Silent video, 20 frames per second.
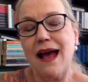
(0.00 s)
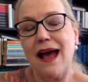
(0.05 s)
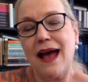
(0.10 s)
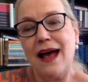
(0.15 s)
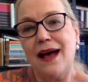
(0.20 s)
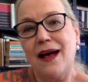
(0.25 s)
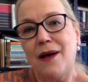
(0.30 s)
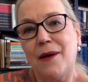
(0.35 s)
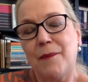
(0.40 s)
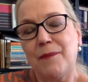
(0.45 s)

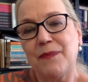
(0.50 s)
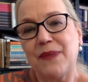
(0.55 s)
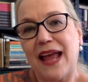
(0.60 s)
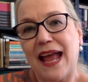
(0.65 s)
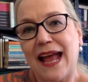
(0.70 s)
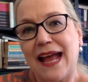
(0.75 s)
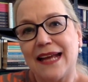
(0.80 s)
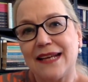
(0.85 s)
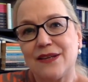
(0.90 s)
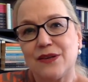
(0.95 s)

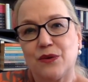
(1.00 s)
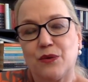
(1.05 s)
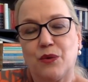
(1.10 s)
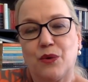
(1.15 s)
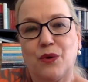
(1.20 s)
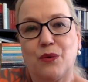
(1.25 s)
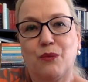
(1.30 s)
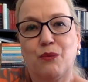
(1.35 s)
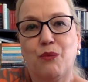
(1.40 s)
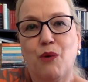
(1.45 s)
and
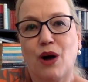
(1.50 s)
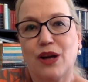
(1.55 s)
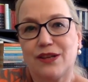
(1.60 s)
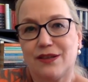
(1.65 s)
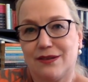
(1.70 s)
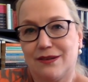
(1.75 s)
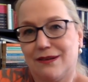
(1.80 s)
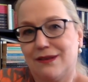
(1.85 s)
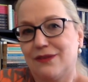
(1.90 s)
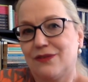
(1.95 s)
what